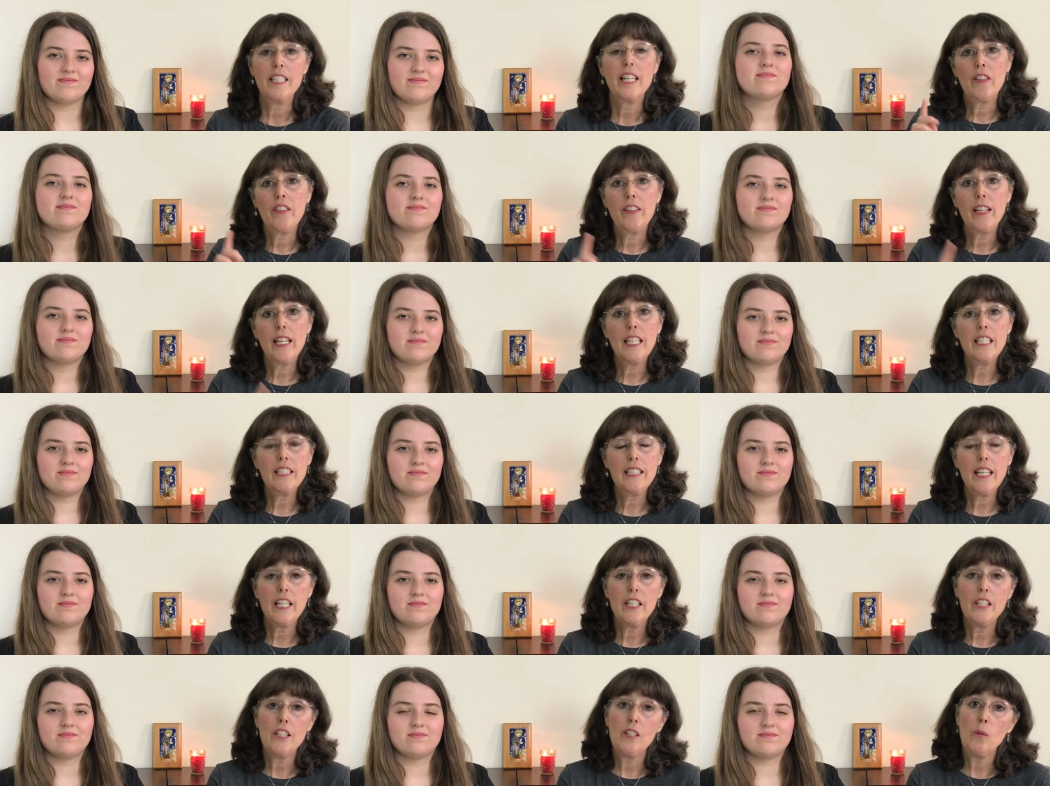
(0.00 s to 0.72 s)
Speaker 1: Things
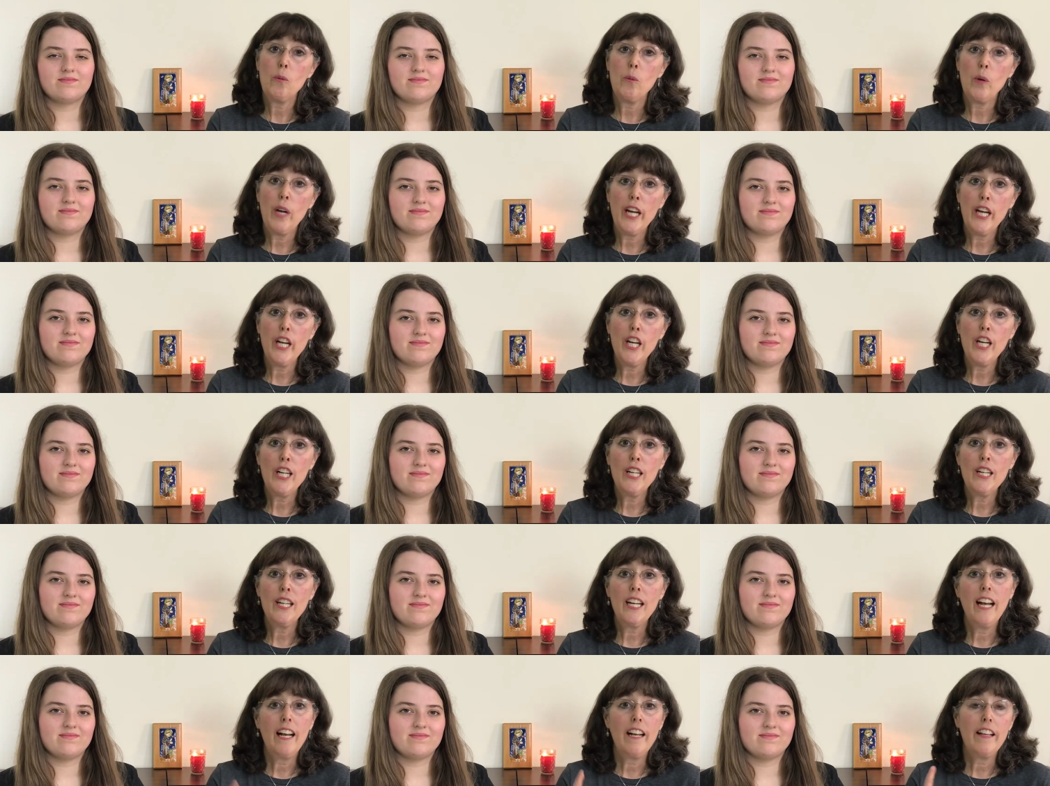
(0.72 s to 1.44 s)
that you
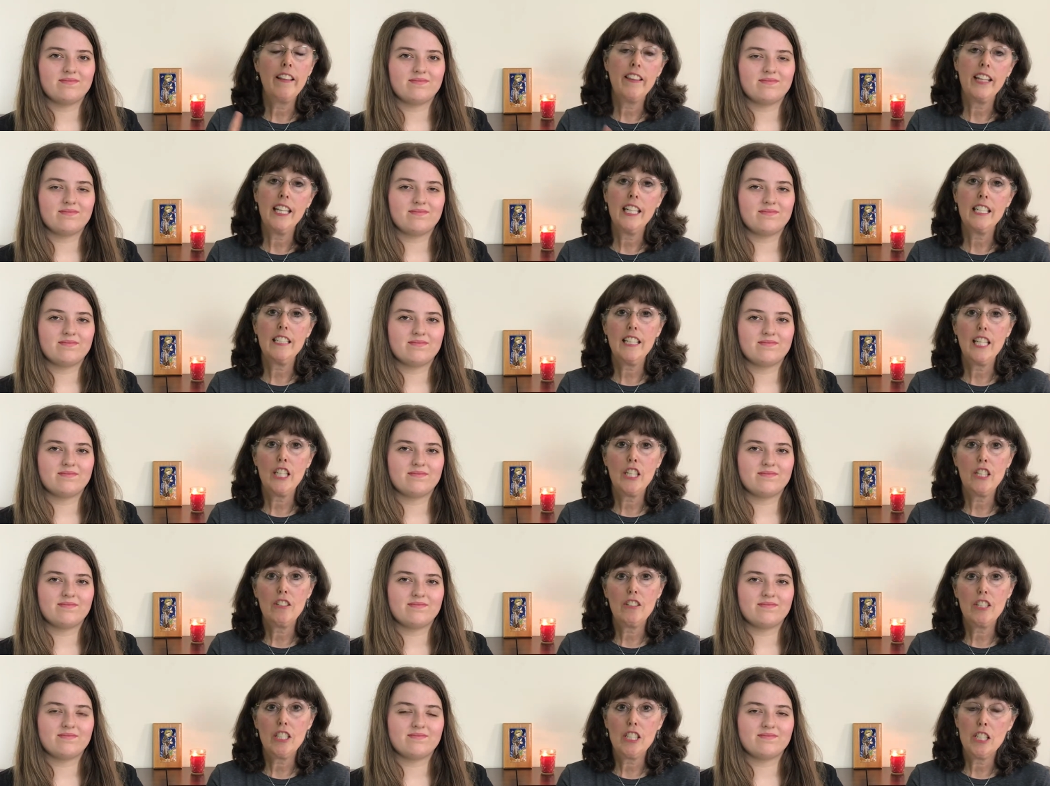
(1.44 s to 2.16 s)
wear, things that
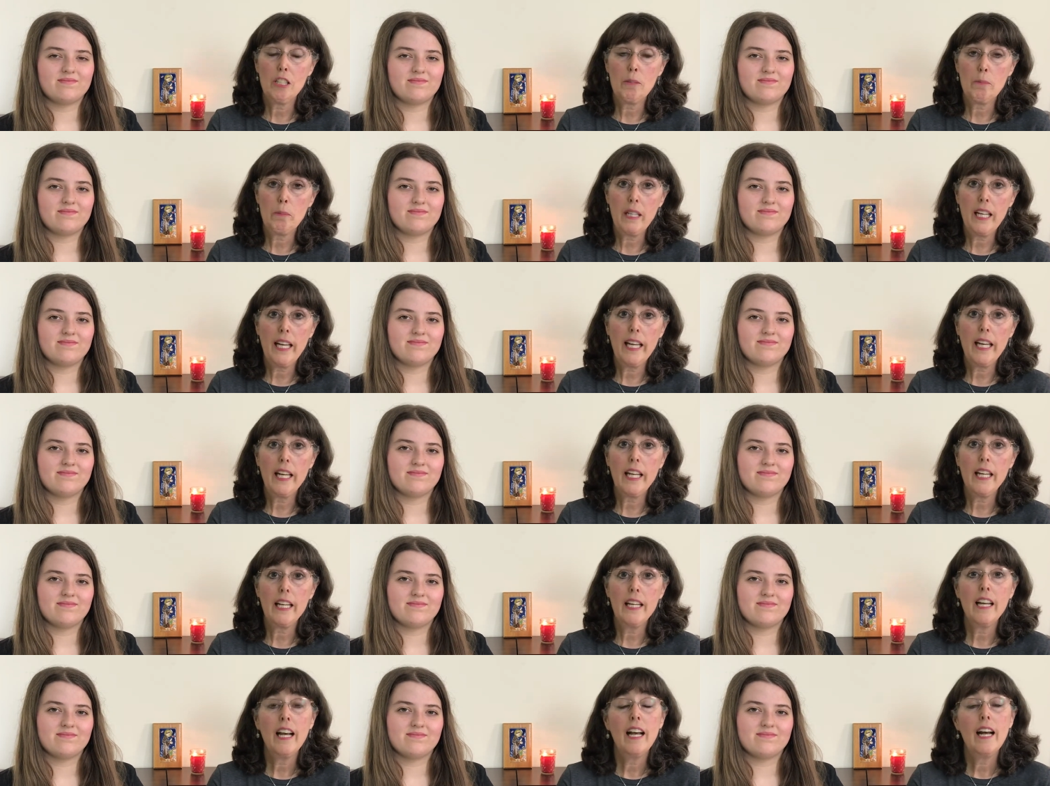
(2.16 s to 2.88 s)
you
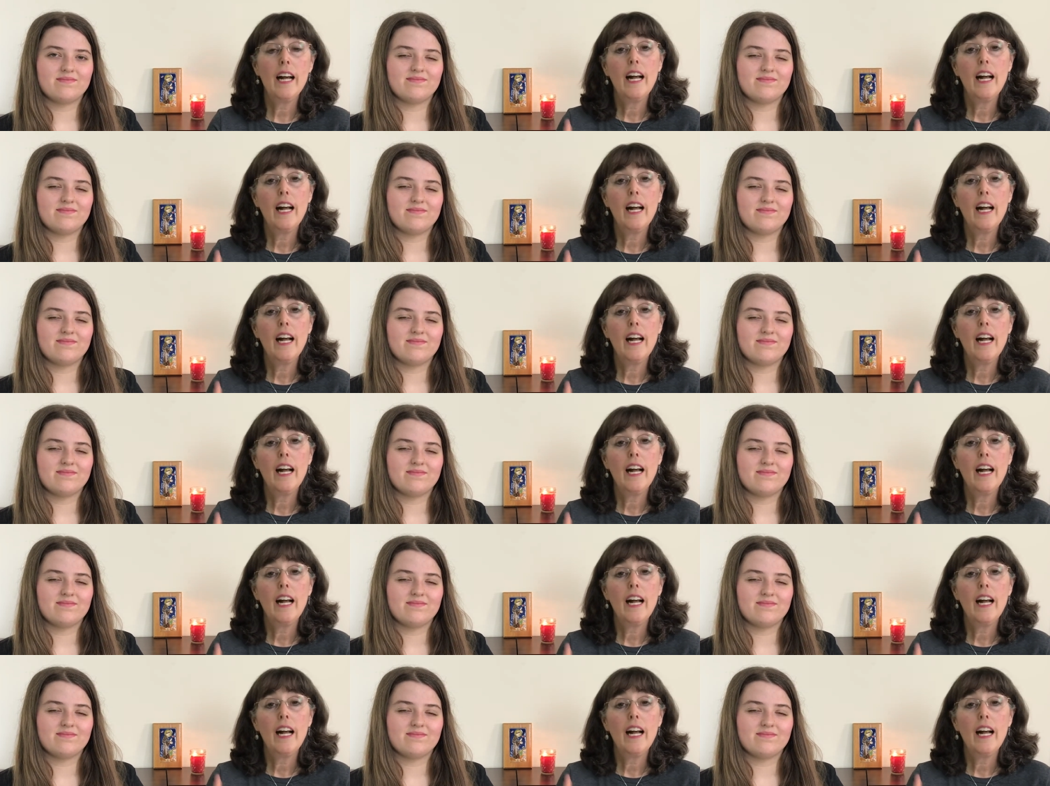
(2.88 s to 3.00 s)
display,